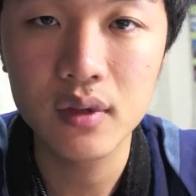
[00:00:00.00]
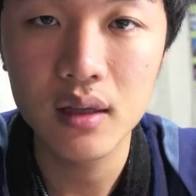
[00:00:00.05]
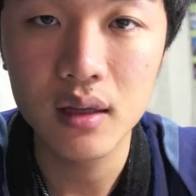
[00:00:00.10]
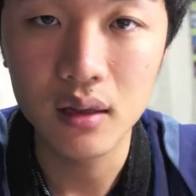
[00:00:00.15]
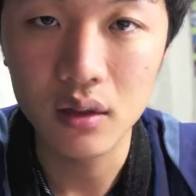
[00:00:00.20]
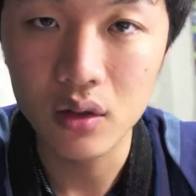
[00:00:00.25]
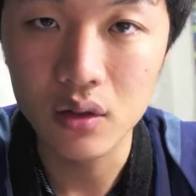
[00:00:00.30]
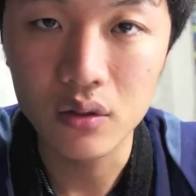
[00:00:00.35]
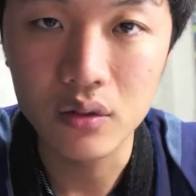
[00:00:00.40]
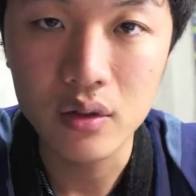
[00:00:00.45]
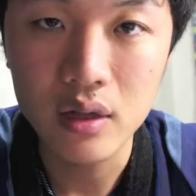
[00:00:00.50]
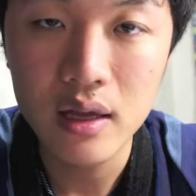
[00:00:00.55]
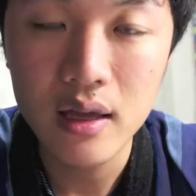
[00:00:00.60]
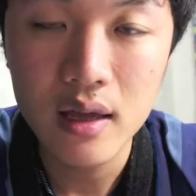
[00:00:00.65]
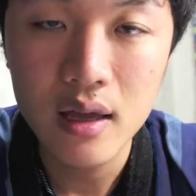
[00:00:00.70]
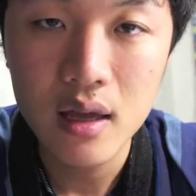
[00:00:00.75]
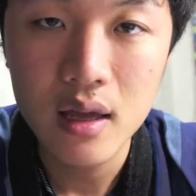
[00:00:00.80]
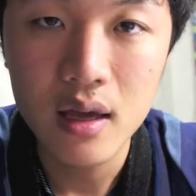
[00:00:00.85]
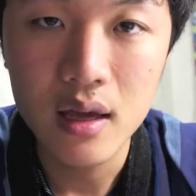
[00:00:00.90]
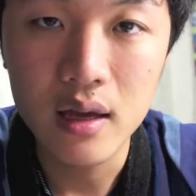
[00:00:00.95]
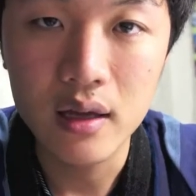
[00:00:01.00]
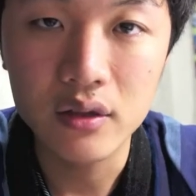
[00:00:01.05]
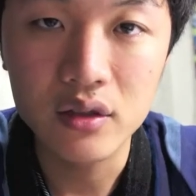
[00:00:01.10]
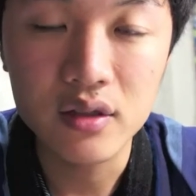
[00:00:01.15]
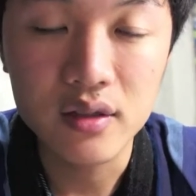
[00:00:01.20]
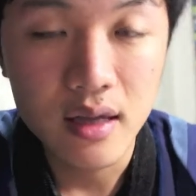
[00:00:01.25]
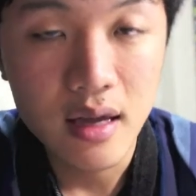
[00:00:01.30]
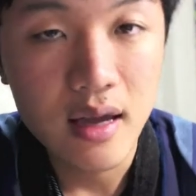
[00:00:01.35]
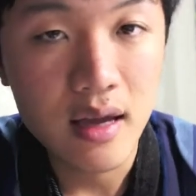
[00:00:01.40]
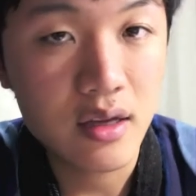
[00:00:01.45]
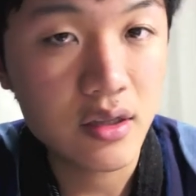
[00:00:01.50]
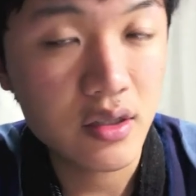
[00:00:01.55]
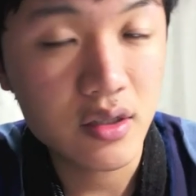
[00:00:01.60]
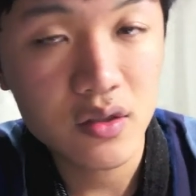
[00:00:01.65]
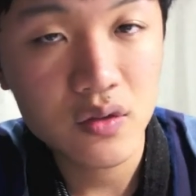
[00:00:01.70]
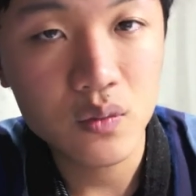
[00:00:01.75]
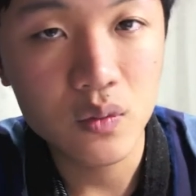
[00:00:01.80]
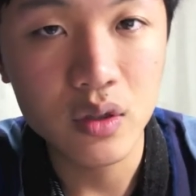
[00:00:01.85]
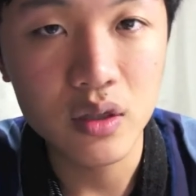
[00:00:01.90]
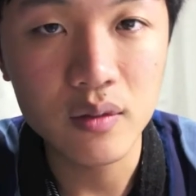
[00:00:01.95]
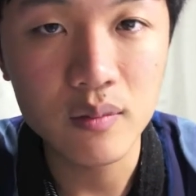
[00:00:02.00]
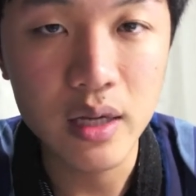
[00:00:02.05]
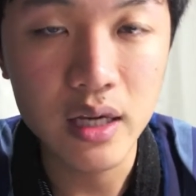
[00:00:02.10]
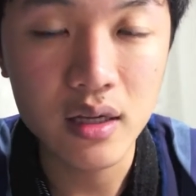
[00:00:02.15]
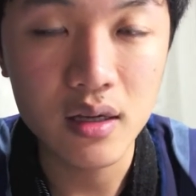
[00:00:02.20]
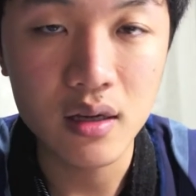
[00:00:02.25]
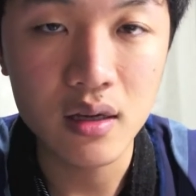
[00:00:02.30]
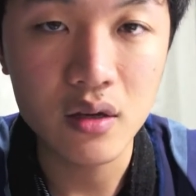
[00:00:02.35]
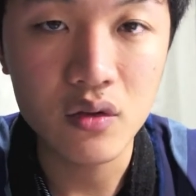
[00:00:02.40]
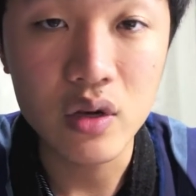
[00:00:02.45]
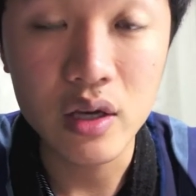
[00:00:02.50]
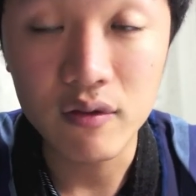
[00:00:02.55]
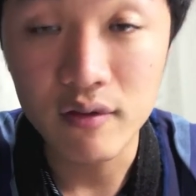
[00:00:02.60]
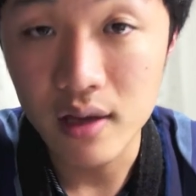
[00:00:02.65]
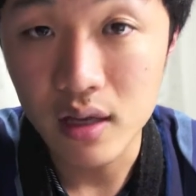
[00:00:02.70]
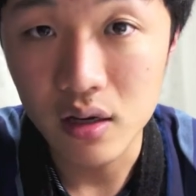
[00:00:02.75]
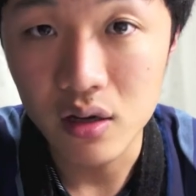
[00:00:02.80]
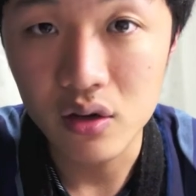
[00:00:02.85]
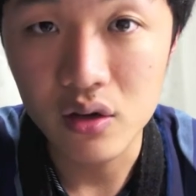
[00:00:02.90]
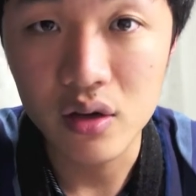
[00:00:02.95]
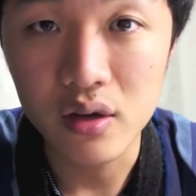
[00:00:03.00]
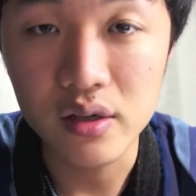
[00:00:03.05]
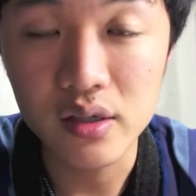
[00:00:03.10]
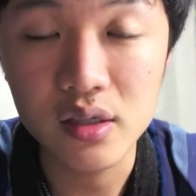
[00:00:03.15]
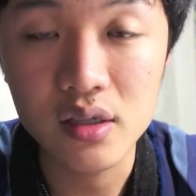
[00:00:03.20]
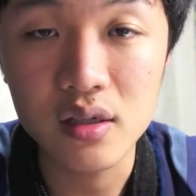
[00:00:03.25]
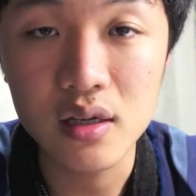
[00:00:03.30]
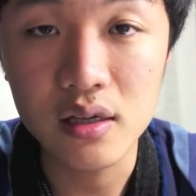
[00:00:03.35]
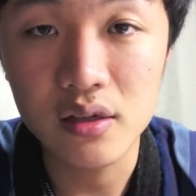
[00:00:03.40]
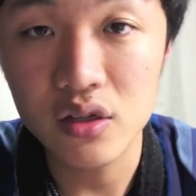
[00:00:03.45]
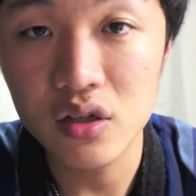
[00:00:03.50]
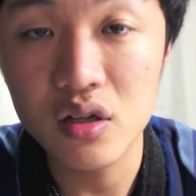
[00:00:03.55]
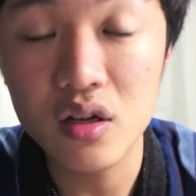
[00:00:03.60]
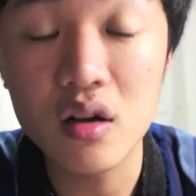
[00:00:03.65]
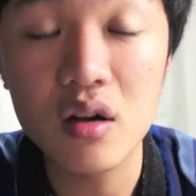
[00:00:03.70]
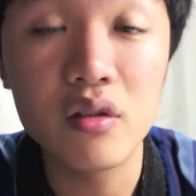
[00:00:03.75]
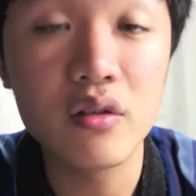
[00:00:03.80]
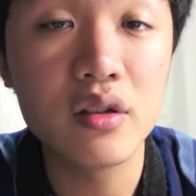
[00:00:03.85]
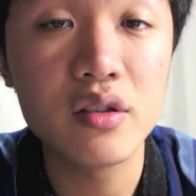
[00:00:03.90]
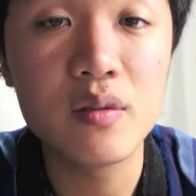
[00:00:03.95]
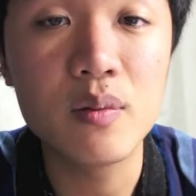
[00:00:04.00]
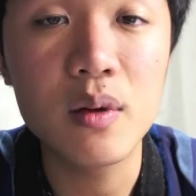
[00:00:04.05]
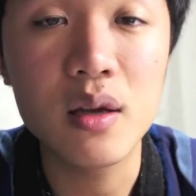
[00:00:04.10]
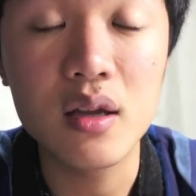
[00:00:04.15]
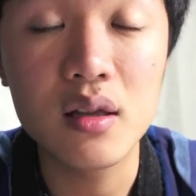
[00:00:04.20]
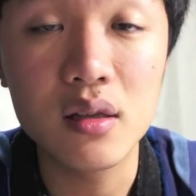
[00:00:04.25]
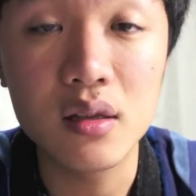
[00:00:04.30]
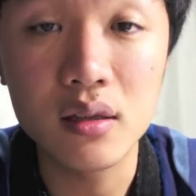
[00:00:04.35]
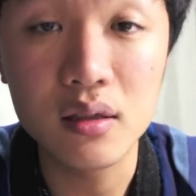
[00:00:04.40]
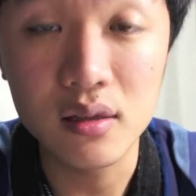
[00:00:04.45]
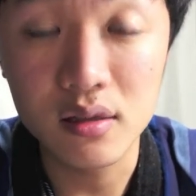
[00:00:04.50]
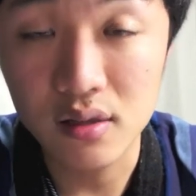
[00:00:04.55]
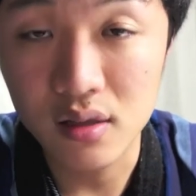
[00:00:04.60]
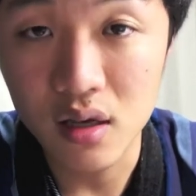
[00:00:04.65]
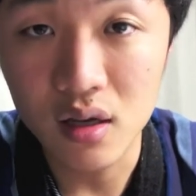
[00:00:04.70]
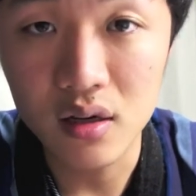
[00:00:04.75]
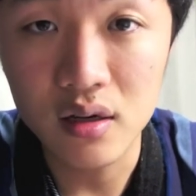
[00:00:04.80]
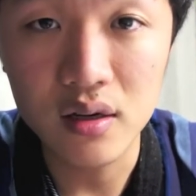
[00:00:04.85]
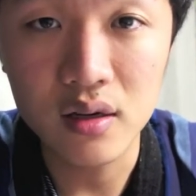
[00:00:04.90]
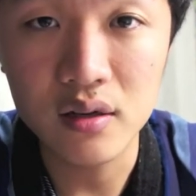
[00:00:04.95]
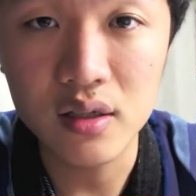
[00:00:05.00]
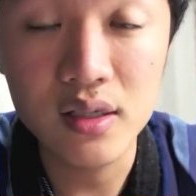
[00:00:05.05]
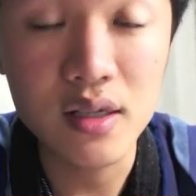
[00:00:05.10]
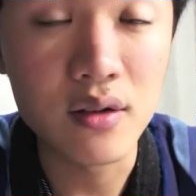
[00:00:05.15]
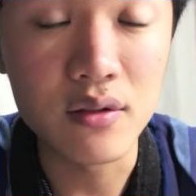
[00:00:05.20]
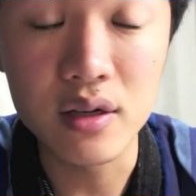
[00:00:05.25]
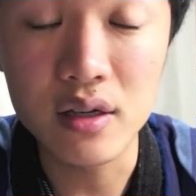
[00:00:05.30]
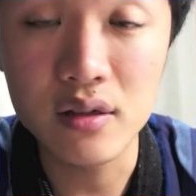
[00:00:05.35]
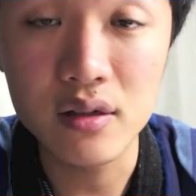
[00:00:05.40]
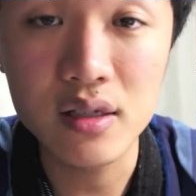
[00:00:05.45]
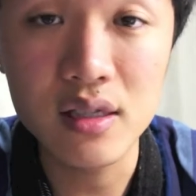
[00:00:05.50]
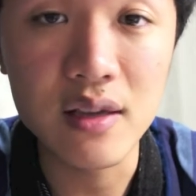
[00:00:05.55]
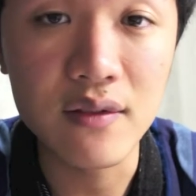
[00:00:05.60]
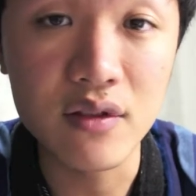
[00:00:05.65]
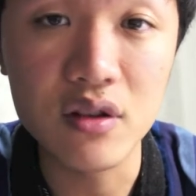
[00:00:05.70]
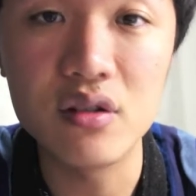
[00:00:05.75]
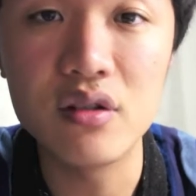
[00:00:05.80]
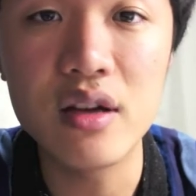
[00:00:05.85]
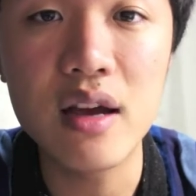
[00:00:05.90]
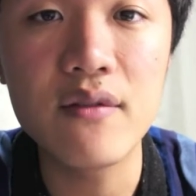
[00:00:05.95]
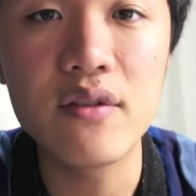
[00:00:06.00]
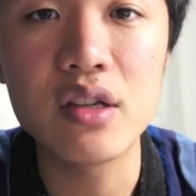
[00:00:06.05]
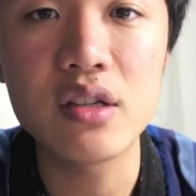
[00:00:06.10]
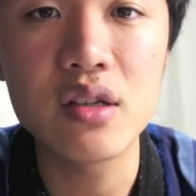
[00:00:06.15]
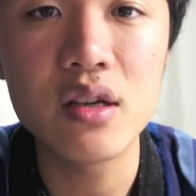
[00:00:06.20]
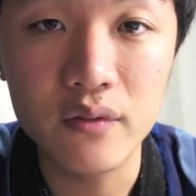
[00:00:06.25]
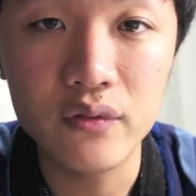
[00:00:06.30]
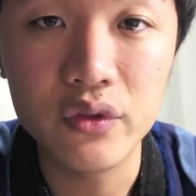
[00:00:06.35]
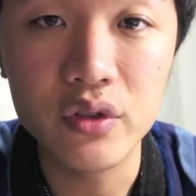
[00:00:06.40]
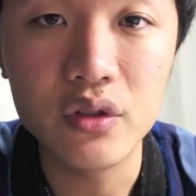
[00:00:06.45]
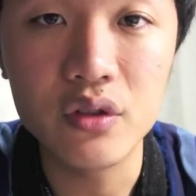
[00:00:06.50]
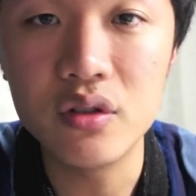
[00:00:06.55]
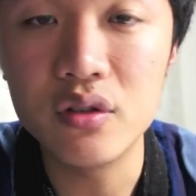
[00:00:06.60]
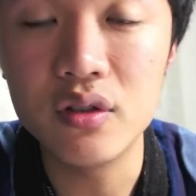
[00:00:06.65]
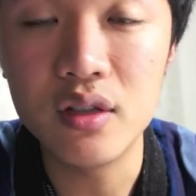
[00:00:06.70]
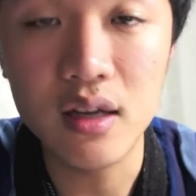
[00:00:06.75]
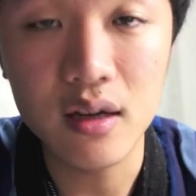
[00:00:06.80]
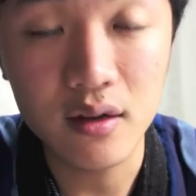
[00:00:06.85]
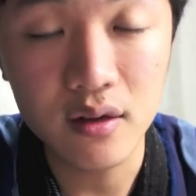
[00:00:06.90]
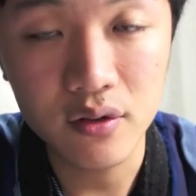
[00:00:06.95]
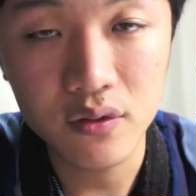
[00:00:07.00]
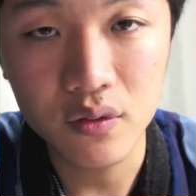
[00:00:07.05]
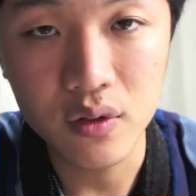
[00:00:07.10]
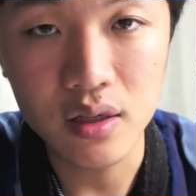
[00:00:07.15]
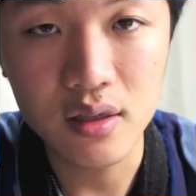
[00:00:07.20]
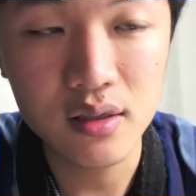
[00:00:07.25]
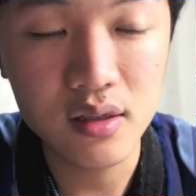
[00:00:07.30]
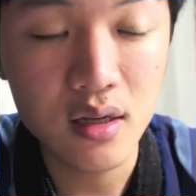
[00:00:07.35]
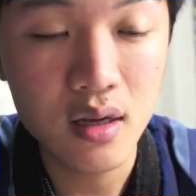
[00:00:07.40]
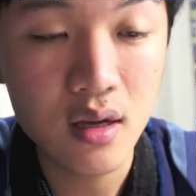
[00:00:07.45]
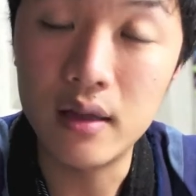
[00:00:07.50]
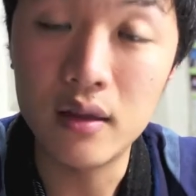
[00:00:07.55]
Hello, and today I just want to make a quick video because, as you know, Japan has got a severe damage due to the earthquakes.